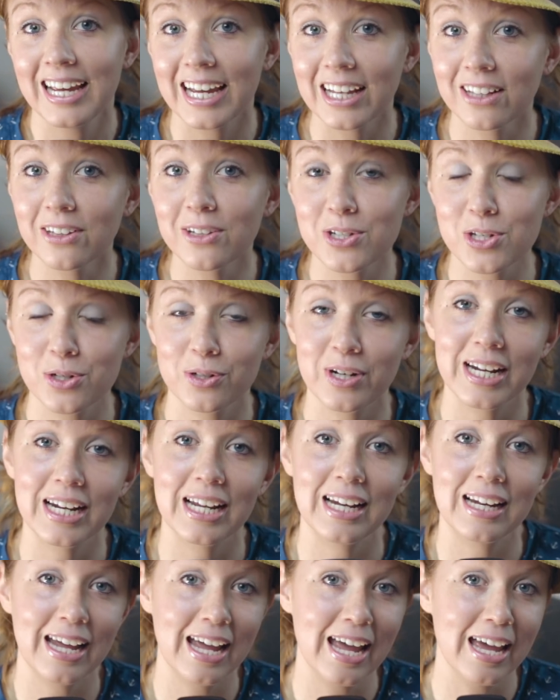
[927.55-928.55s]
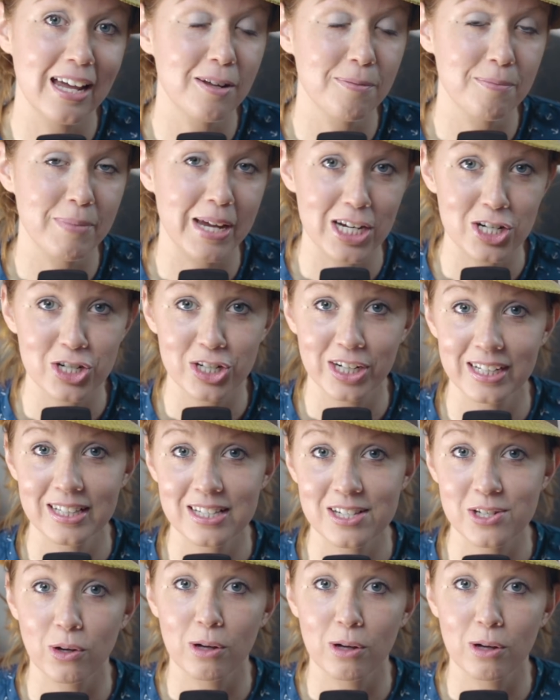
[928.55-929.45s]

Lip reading: illustrated animations.